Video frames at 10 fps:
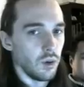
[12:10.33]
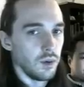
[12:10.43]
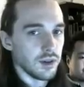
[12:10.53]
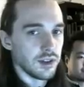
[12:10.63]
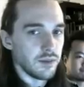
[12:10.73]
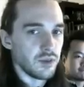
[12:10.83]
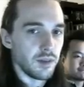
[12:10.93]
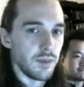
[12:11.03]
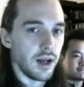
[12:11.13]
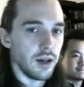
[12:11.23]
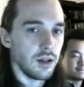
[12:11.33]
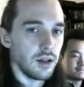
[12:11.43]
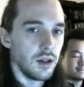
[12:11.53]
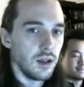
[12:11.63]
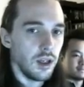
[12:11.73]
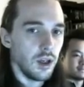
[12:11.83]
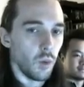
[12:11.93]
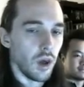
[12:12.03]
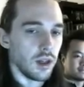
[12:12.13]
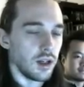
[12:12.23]
the subject matter
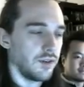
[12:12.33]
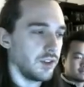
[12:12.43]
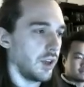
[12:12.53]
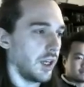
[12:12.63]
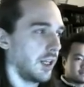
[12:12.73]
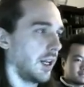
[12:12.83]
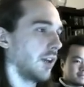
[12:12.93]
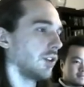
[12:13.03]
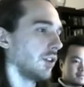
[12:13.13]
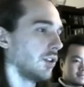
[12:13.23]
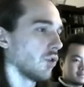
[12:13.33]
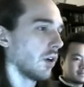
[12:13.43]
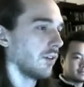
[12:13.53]
well enough till I can actually draw it from